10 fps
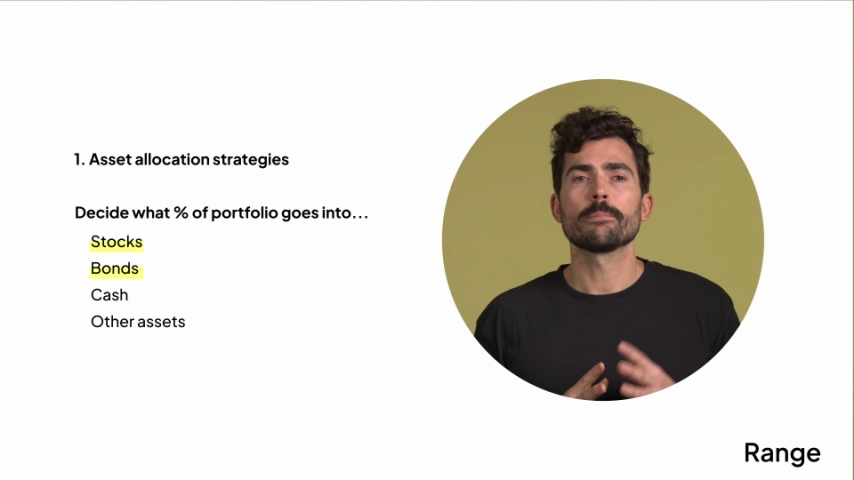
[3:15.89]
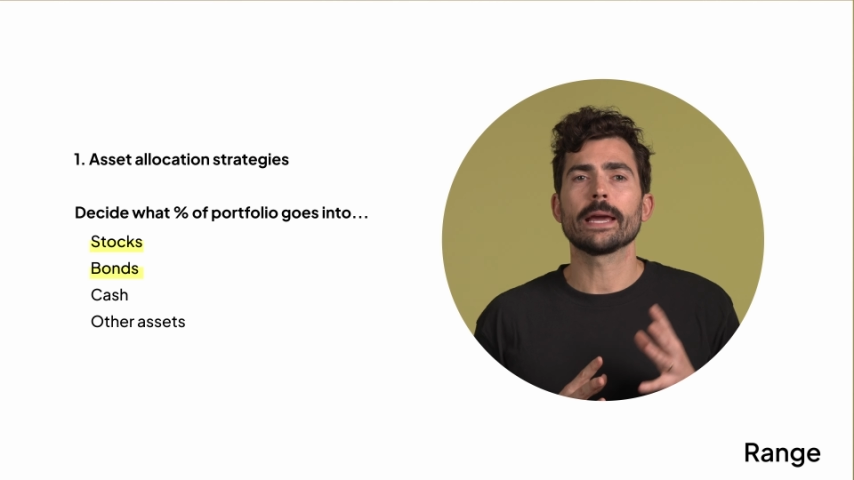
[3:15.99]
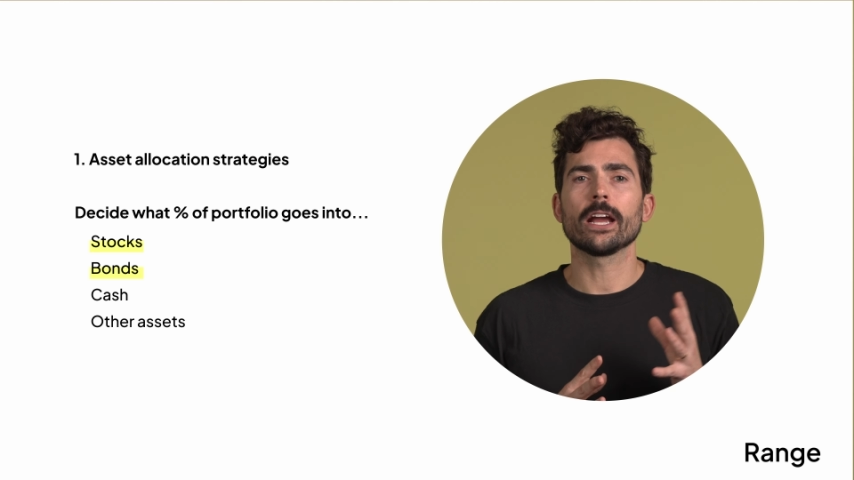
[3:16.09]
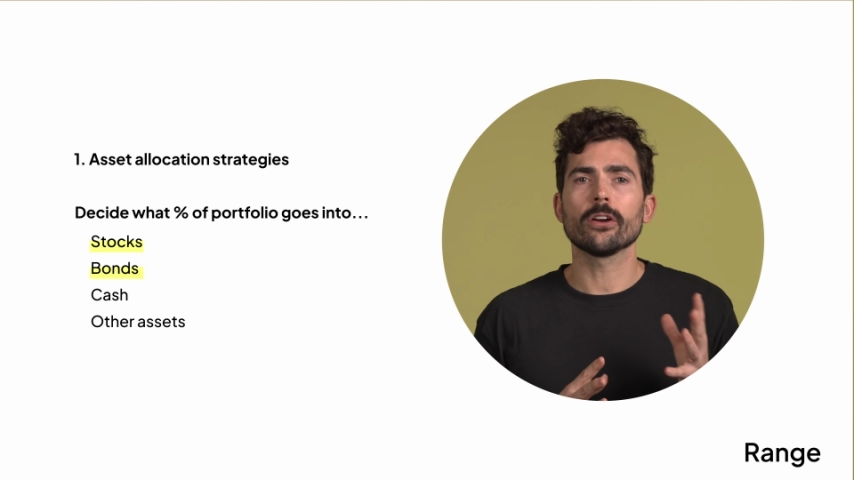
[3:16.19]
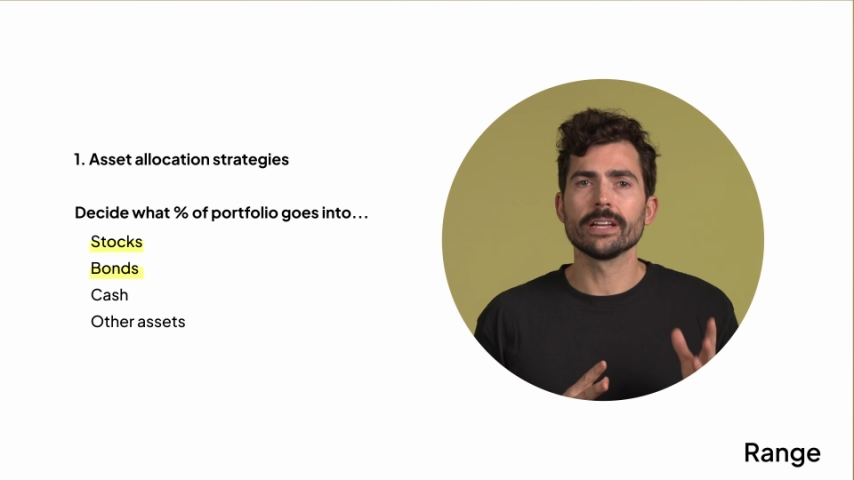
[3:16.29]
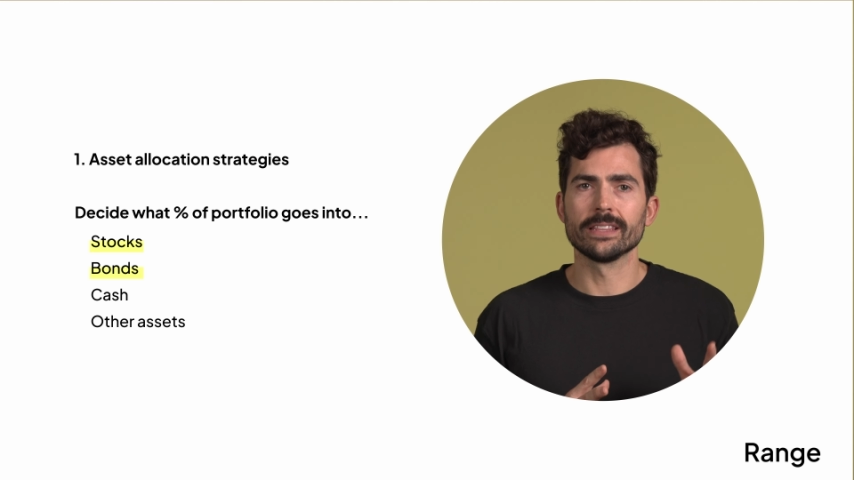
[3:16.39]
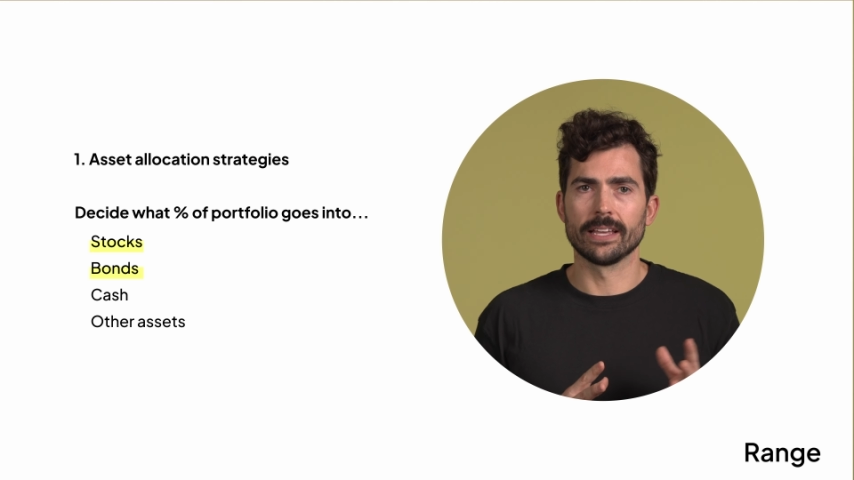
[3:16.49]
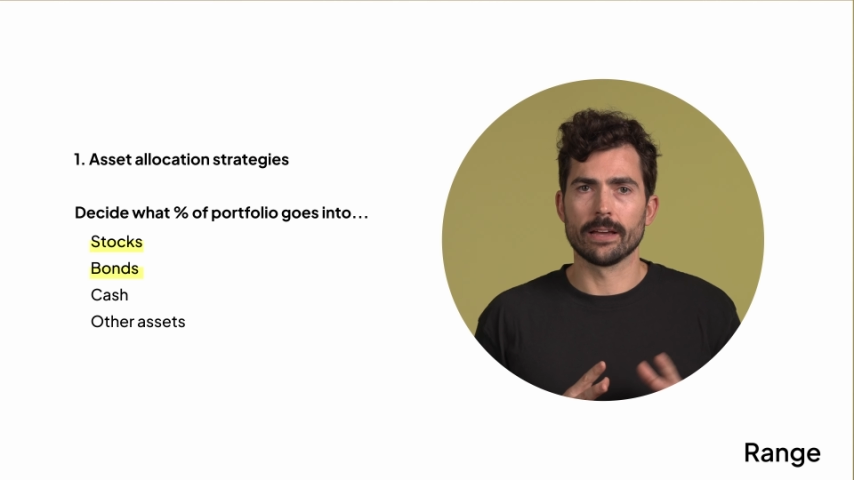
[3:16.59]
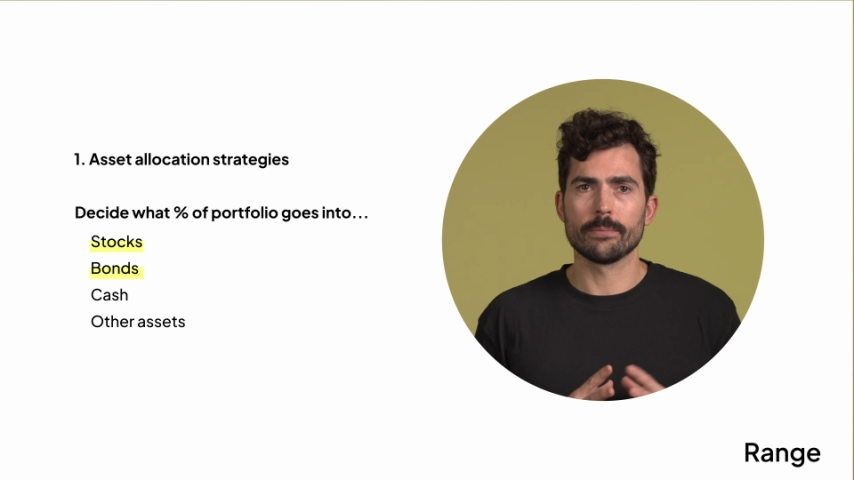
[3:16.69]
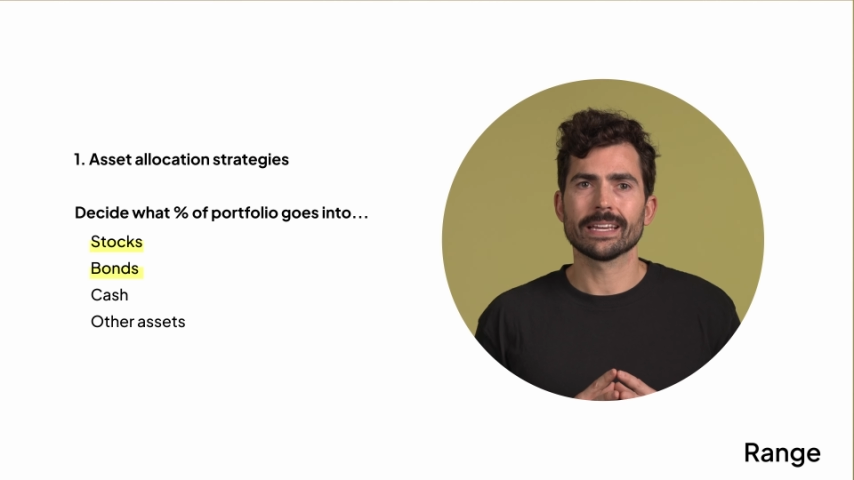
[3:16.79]
Pairing
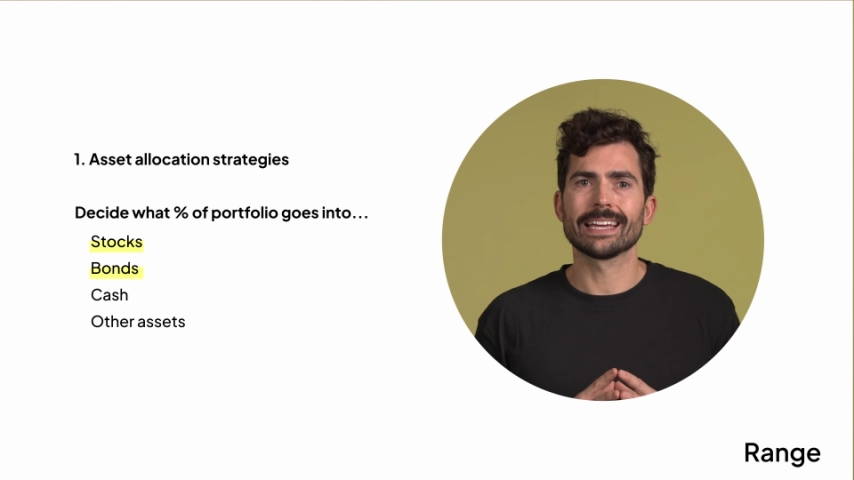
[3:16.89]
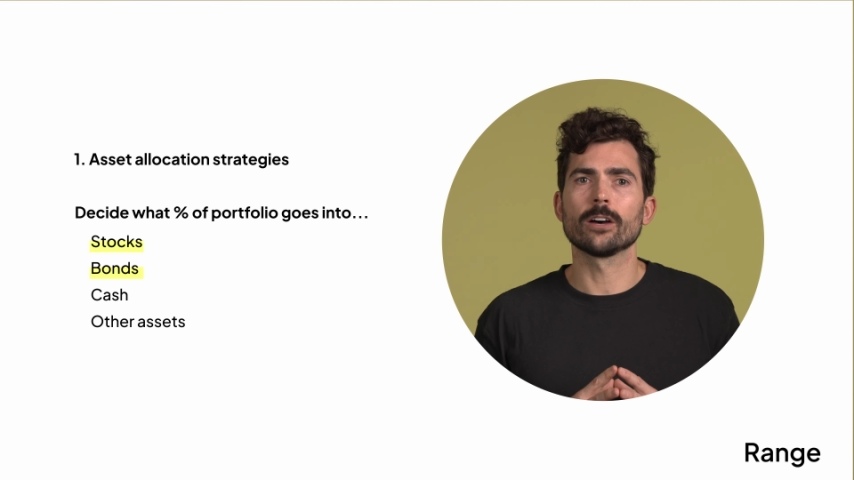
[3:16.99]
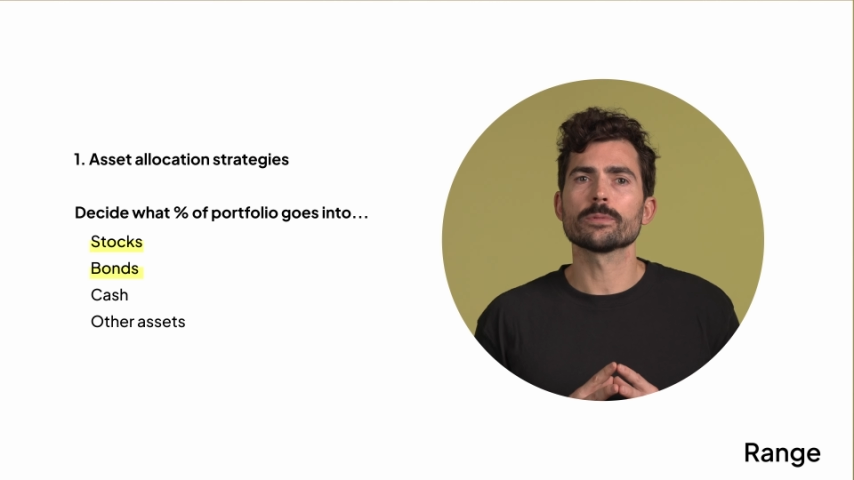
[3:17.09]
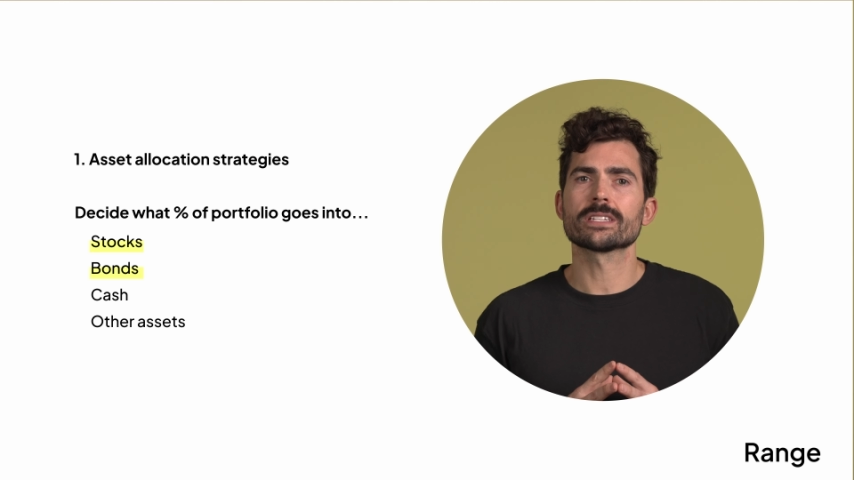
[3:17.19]
them can help